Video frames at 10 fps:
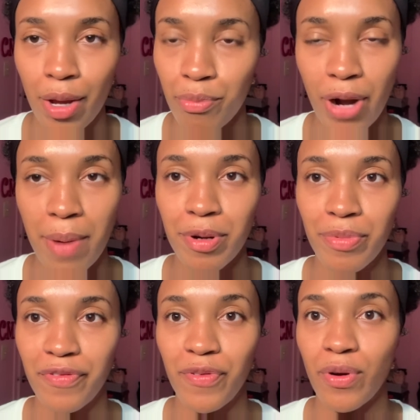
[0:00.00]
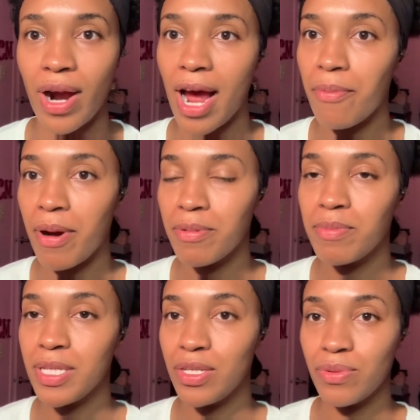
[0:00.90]
primer before. I
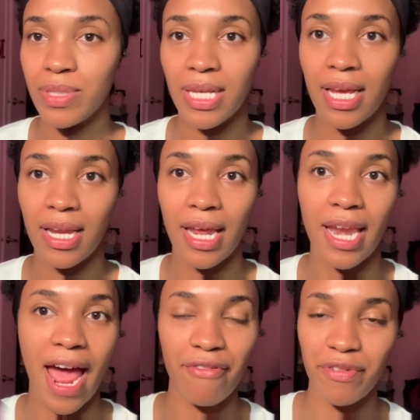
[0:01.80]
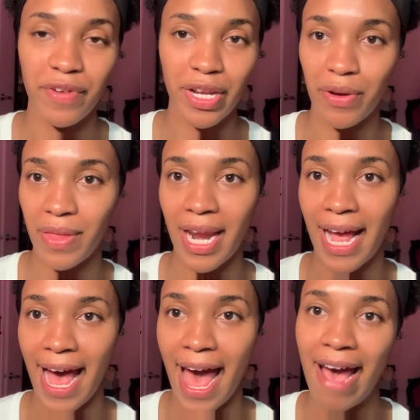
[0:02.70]
probably use it in every video that I
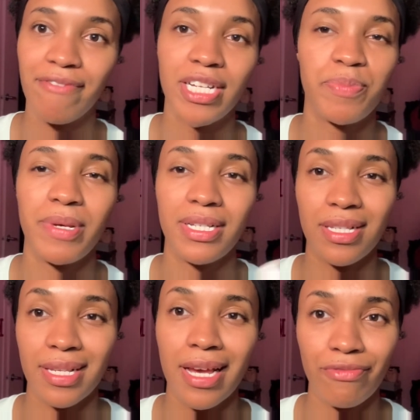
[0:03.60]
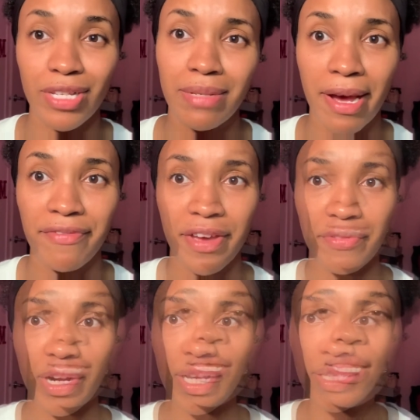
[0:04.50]
have just because it's like really my
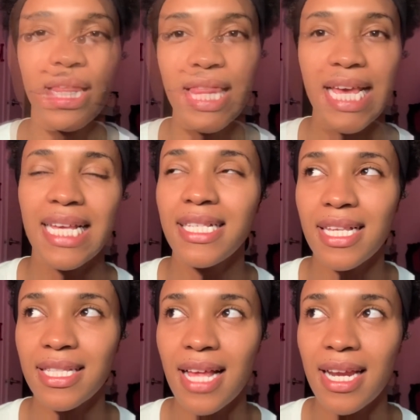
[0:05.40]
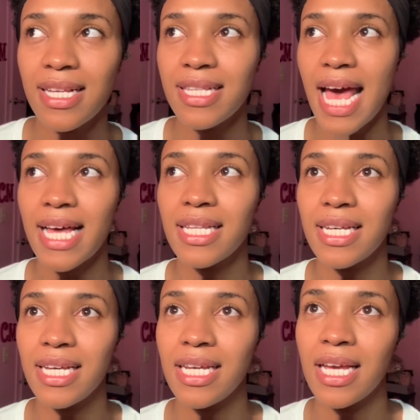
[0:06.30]
favorite. The thing is, it's not
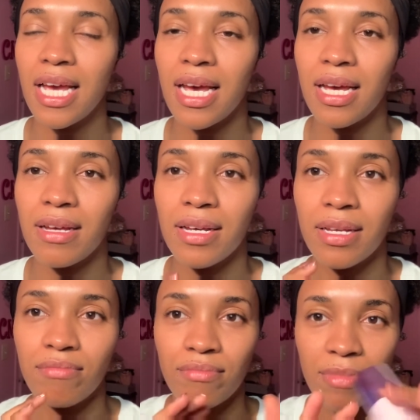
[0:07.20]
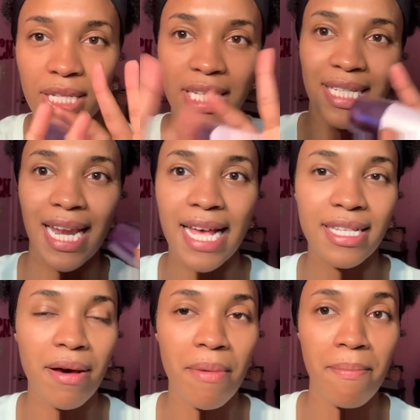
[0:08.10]
exactly listed as
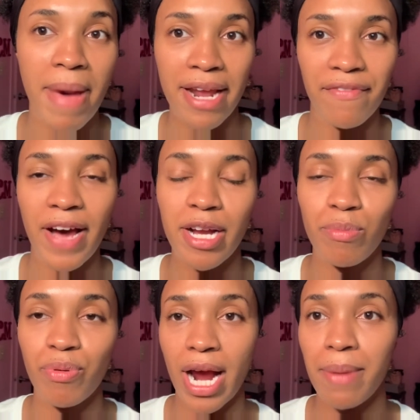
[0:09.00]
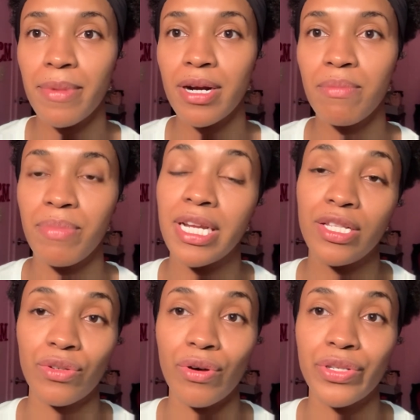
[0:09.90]
a mattifying primer, but
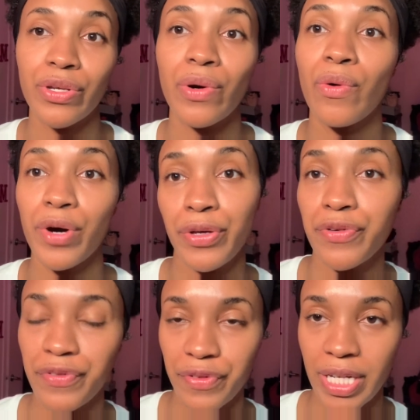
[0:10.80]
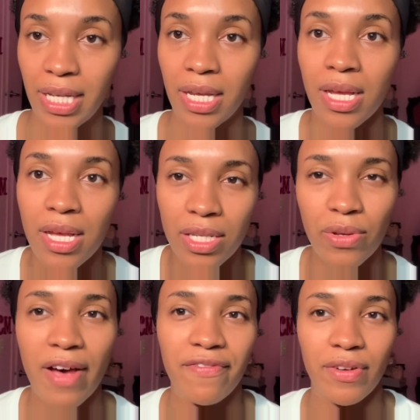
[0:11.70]
it's also oil free. So
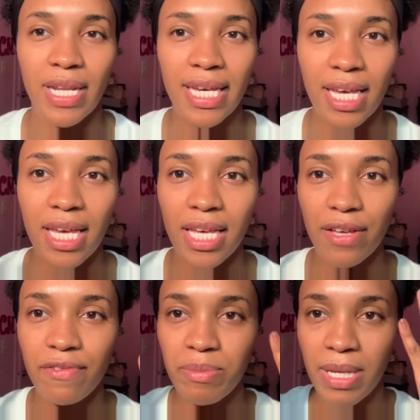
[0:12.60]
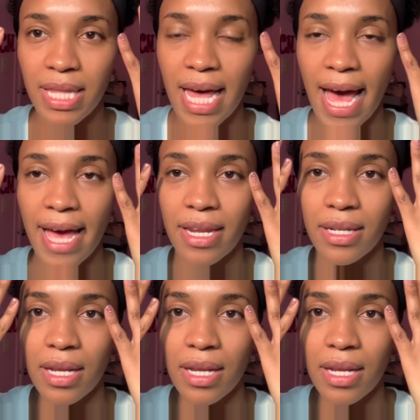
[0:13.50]
I feel like it gives me that,